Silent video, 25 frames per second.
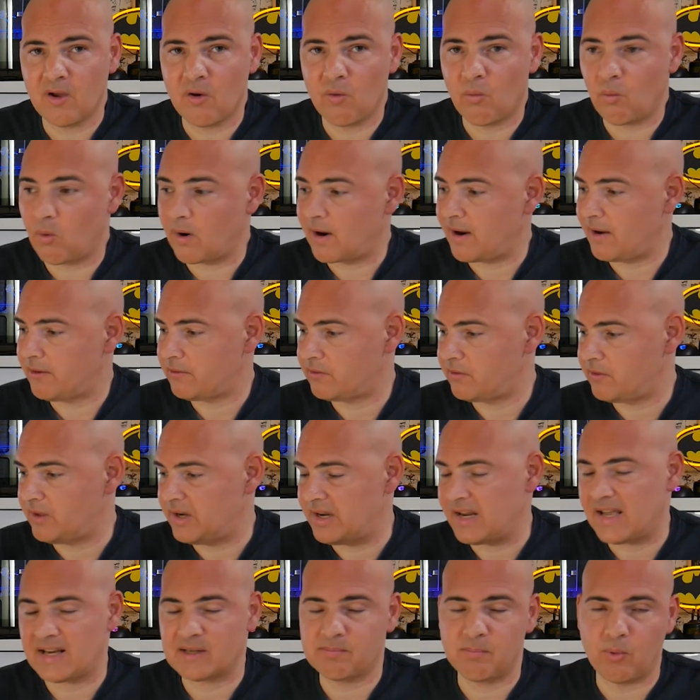whereas the
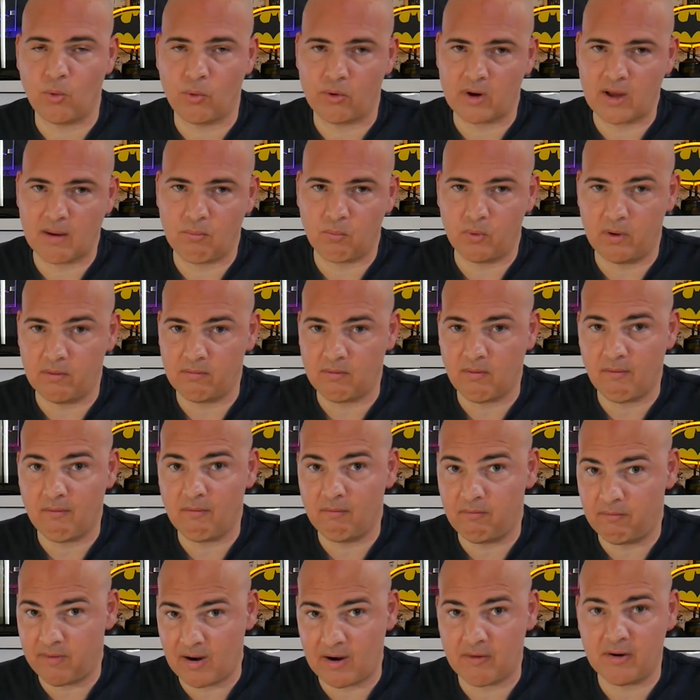next board up with
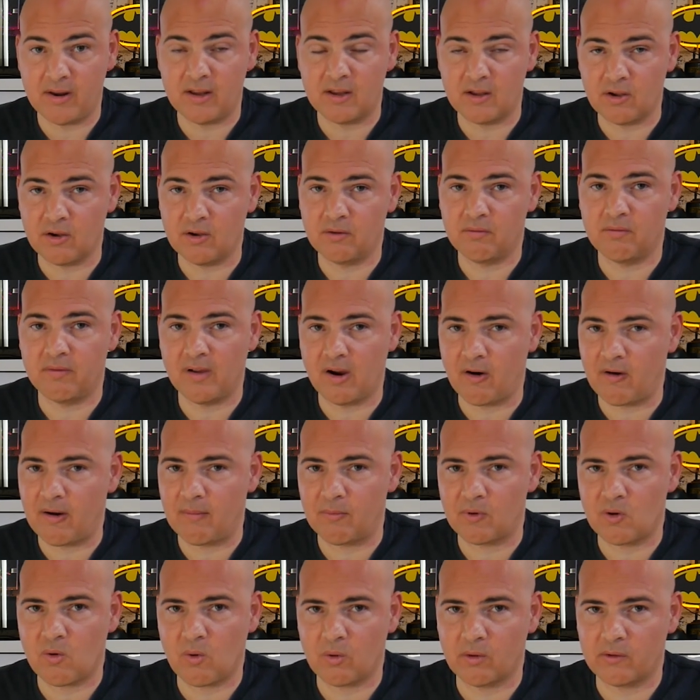very good
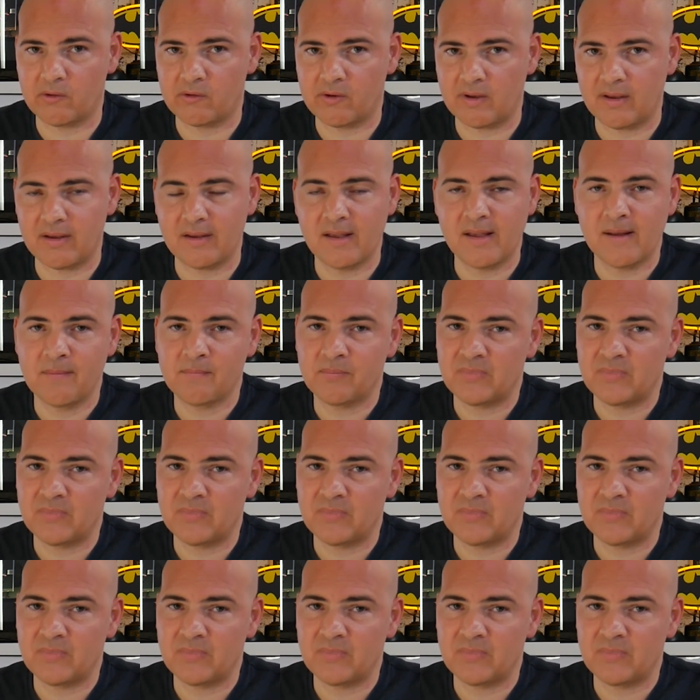VRM quality